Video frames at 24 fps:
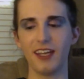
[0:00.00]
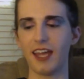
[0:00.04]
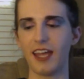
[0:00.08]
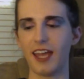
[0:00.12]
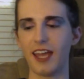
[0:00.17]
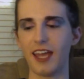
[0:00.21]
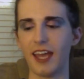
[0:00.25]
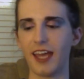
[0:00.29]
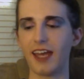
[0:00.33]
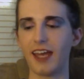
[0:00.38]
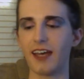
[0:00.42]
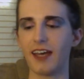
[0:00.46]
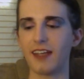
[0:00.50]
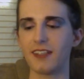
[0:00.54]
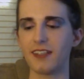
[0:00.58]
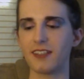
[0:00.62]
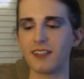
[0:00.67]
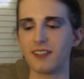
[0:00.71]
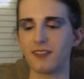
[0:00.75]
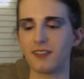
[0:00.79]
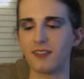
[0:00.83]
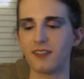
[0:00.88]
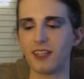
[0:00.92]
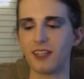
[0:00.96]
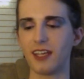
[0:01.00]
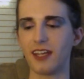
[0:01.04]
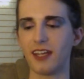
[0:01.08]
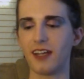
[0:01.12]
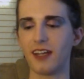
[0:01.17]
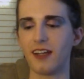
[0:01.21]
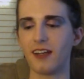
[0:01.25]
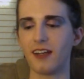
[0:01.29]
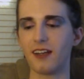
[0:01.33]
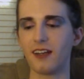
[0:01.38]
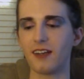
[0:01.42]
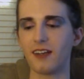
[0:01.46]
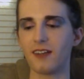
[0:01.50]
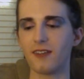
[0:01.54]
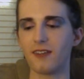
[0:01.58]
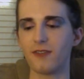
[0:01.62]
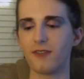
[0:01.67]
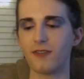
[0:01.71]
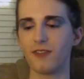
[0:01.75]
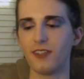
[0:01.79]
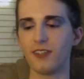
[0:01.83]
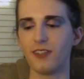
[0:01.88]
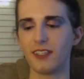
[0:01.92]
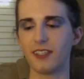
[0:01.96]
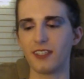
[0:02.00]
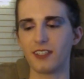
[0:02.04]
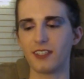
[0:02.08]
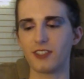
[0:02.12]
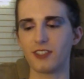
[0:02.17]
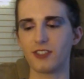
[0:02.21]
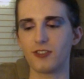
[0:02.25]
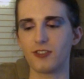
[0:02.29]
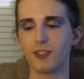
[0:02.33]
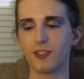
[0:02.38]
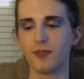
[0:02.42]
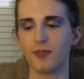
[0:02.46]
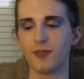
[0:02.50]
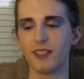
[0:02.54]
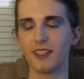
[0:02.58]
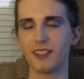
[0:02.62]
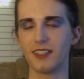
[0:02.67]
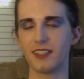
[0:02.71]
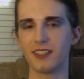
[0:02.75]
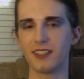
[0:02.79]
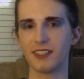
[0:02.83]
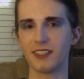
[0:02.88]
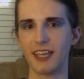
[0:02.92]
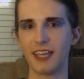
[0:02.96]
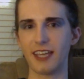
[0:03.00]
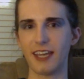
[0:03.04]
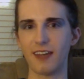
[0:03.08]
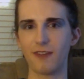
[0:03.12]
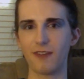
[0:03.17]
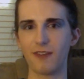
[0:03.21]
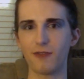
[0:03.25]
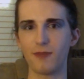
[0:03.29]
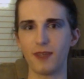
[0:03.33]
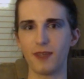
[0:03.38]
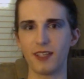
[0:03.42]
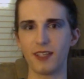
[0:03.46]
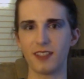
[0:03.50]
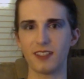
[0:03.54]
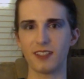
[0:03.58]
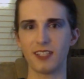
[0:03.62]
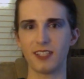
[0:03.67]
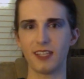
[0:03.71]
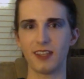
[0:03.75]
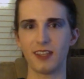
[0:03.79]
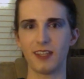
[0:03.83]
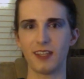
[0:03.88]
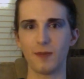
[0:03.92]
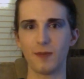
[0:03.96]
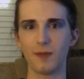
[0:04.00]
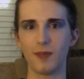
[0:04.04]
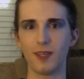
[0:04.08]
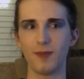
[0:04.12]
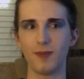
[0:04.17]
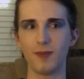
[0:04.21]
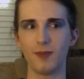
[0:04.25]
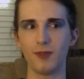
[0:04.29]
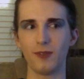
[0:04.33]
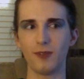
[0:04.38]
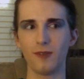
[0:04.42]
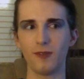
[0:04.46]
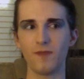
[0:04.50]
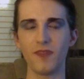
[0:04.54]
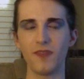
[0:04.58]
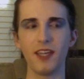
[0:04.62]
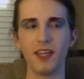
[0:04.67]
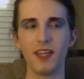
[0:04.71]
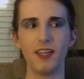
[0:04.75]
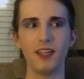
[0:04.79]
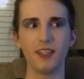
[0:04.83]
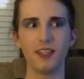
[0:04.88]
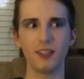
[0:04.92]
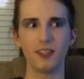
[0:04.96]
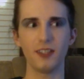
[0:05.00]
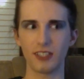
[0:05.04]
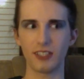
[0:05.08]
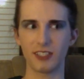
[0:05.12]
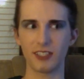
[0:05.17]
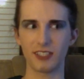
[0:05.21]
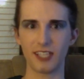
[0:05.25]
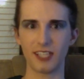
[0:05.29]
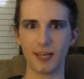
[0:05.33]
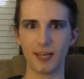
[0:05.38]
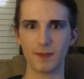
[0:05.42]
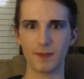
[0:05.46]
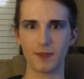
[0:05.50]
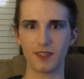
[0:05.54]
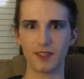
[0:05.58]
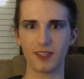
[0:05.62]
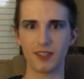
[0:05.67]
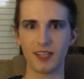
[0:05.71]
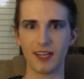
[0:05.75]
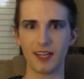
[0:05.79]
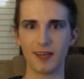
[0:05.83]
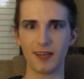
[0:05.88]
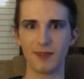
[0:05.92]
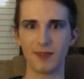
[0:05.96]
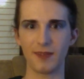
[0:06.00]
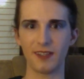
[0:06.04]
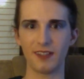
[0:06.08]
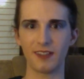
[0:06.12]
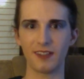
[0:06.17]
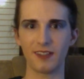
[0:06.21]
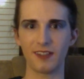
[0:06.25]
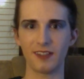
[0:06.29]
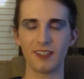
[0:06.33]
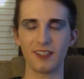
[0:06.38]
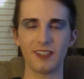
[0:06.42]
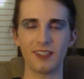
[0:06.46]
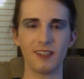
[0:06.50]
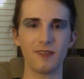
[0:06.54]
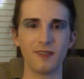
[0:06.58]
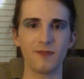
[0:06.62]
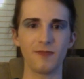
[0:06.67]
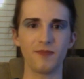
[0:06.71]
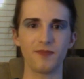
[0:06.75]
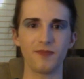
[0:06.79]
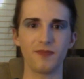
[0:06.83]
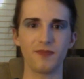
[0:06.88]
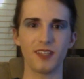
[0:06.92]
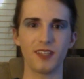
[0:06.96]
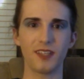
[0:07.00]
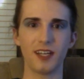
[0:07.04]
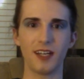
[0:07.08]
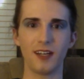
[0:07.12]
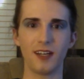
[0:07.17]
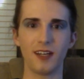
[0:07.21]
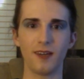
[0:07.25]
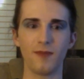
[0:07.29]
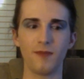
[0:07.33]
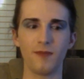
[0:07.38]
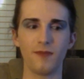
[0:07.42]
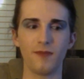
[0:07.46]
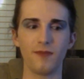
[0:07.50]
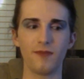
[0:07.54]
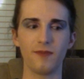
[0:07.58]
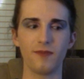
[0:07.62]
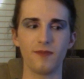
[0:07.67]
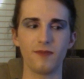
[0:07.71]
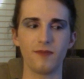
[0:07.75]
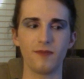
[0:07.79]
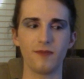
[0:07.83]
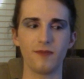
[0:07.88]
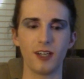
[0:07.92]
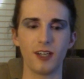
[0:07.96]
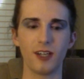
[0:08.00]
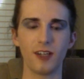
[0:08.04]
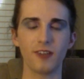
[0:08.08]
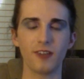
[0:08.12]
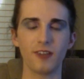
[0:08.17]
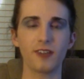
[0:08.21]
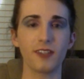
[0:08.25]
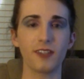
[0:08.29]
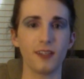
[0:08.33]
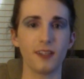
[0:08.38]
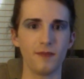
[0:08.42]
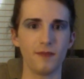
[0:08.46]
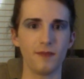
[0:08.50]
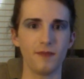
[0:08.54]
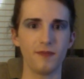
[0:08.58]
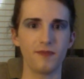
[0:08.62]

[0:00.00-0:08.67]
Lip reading: and they're feeling extremely unsafe because they think people don't accept them and they're gonna hurt them.